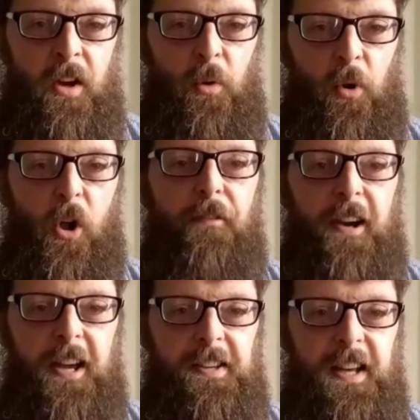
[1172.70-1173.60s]
We're all
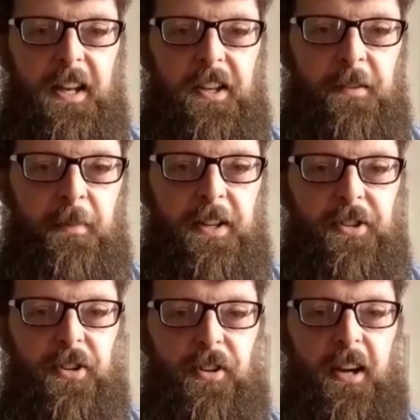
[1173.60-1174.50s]
very excited to meet
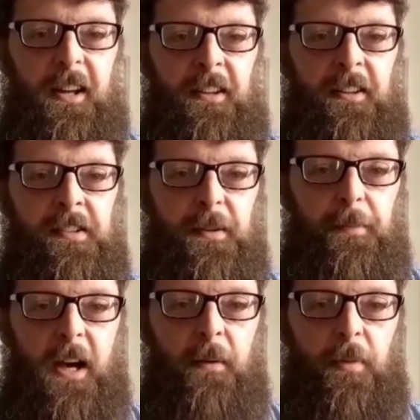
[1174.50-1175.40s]
you in
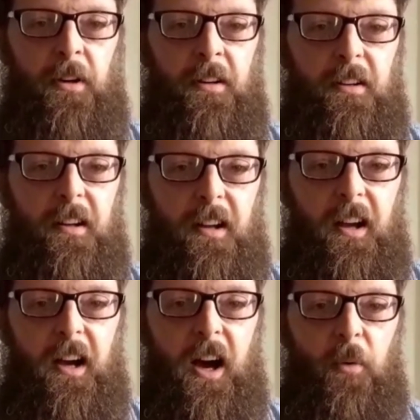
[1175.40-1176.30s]
September,
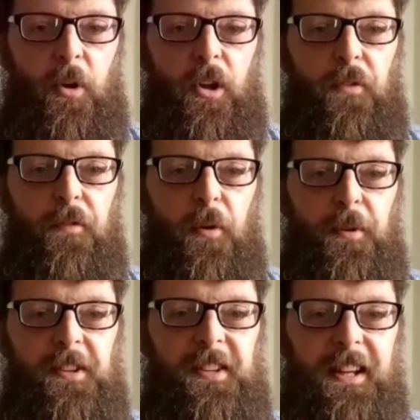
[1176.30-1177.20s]
and we're looking forward
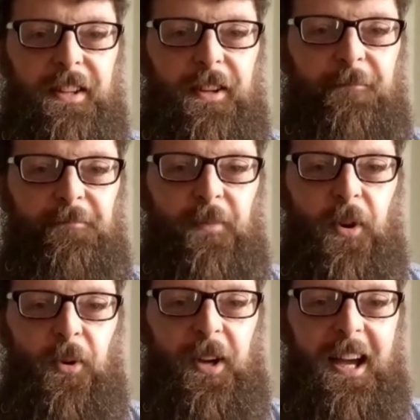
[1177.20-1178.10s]
to seeing you.
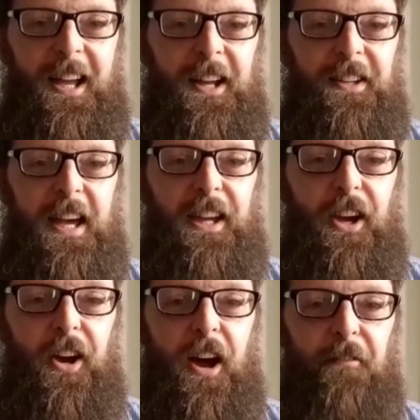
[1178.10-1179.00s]
Okay, take
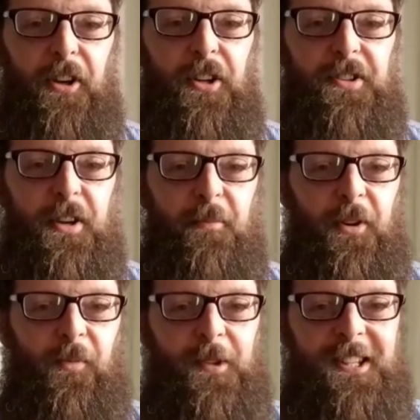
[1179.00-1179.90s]
care, have a good summer,
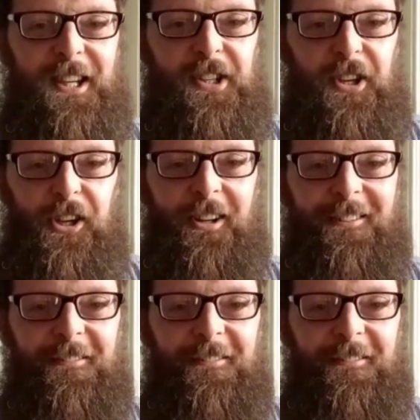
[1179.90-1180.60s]
and we'll see you soon.